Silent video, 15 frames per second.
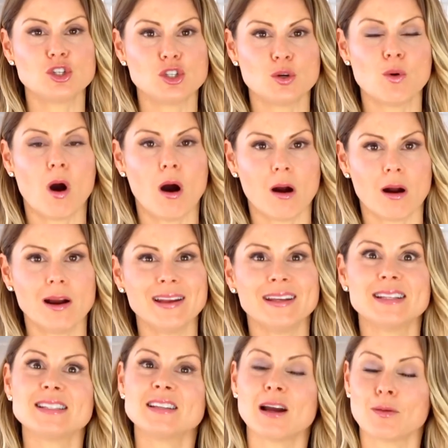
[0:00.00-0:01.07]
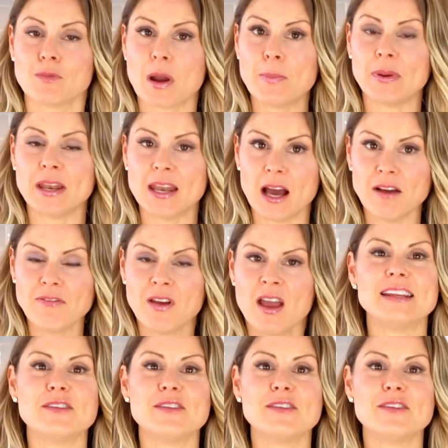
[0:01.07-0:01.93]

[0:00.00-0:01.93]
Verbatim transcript: it's too hard and it's not ripe enough.